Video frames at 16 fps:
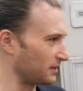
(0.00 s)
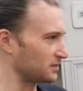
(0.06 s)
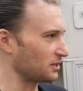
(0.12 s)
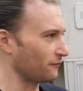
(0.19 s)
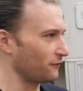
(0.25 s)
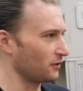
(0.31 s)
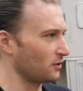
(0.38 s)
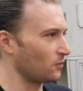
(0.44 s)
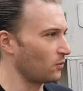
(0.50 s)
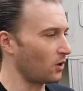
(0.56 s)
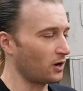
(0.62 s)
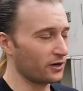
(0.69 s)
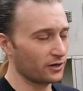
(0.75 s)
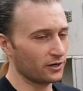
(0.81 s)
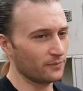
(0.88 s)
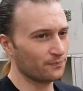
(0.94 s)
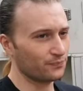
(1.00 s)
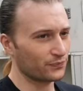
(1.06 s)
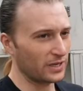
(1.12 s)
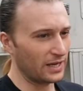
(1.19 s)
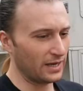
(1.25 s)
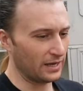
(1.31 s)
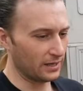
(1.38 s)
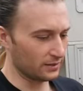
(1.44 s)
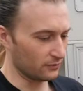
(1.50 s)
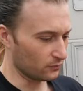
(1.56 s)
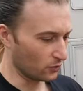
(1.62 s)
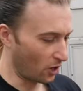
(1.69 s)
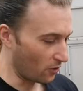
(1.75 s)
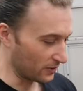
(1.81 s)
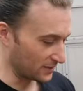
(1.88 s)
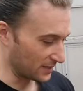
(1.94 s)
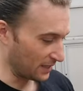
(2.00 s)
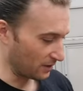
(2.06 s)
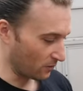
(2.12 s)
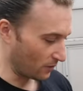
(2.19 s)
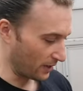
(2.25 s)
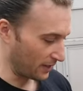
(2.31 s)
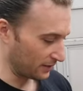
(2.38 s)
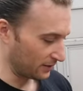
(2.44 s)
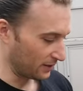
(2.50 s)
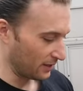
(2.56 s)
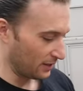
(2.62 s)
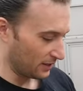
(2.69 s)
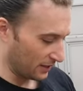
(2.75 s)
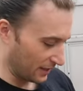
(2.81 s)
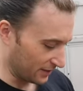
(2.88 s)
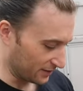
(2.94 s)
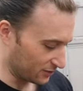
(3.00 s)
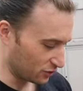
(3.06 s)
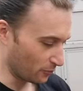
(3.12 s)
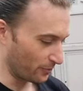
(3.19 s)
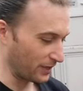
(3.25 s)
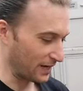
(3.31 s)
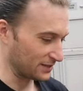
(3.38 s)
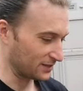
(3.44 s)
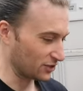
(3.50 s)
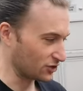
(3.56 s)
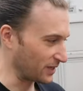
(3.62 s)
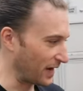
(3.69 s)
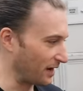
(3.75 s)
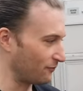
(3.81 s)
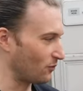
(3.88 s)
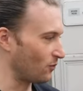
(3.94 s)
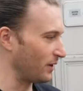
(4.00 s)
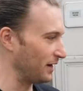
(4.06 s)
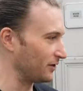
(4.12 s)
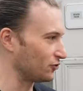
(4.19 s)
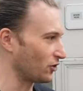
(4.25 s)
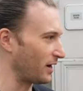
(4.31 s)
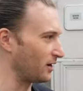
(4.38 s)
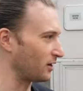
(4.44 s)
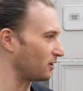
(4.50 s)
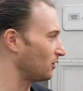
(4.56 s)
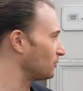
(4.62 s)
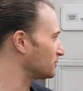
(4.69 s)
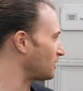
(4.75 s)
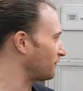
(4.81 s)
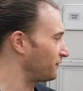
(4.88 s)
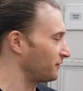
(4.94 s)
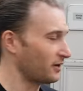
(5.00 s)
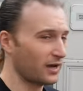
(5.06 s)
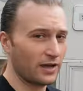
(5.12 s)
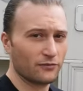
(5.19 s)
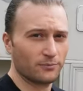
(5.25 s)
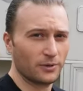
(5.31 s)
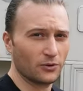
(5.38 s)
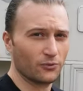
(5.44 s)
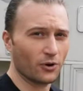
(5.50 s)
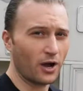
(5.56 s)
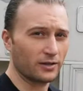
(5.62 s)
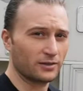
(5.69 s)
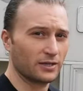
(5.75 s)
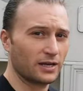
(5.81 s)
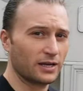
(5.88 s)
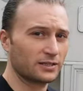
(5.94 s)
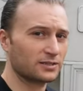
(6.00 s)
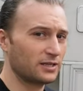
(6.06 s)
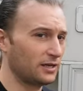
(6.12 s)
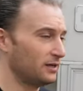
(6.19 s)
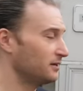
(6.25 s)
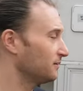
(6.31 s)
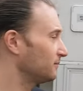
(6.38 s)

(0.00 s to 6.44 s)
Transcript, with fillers: of stuff in the water and we're always getting wet. And it's super nice just to have a way to dry your clothes off and not have them be rotten the next day.